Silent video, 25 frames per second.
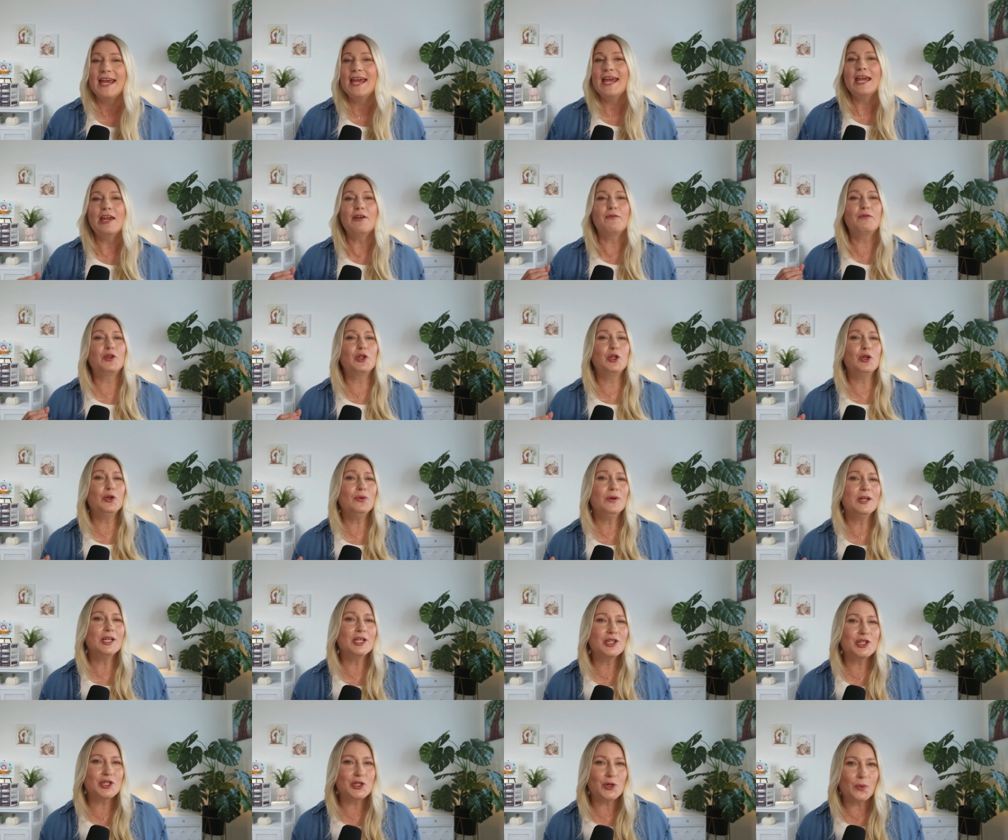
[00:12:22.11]
If you
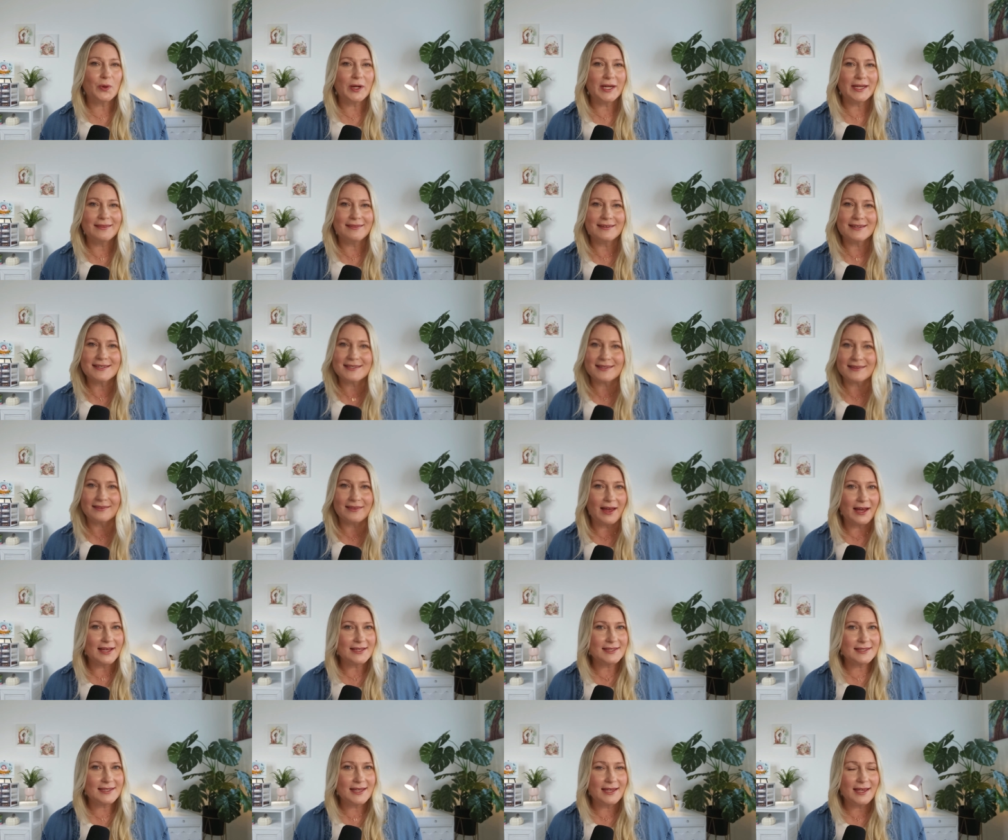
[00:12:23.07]
enjoyed this
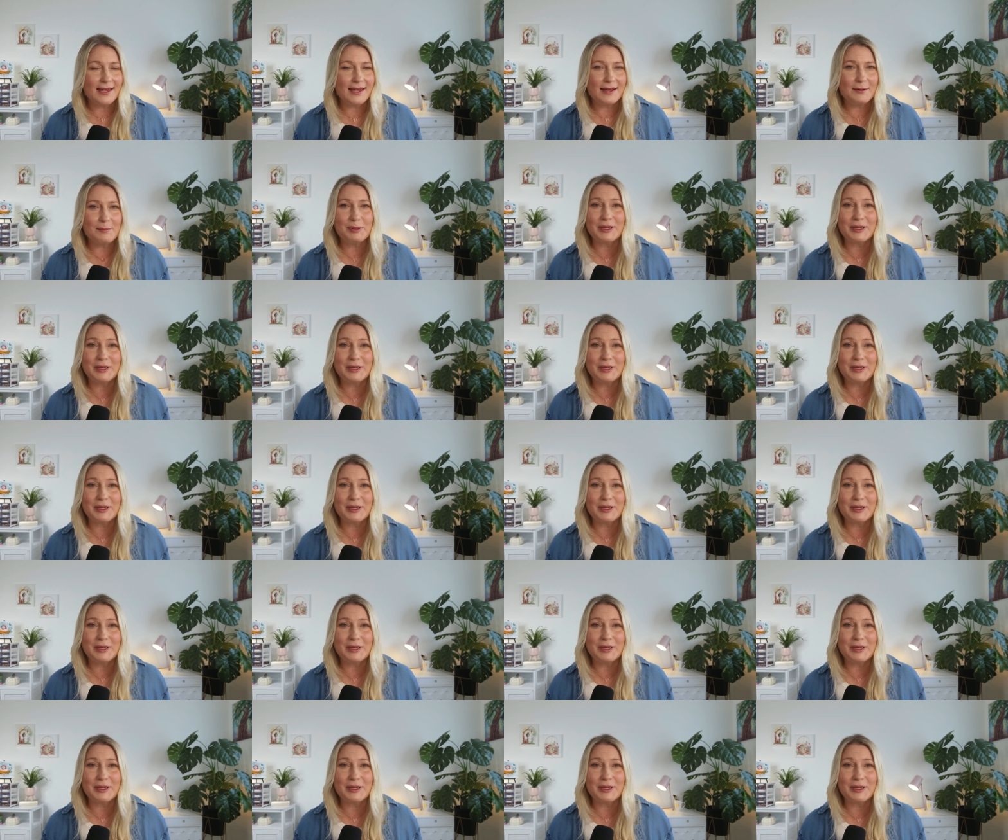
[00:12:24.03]
lesson,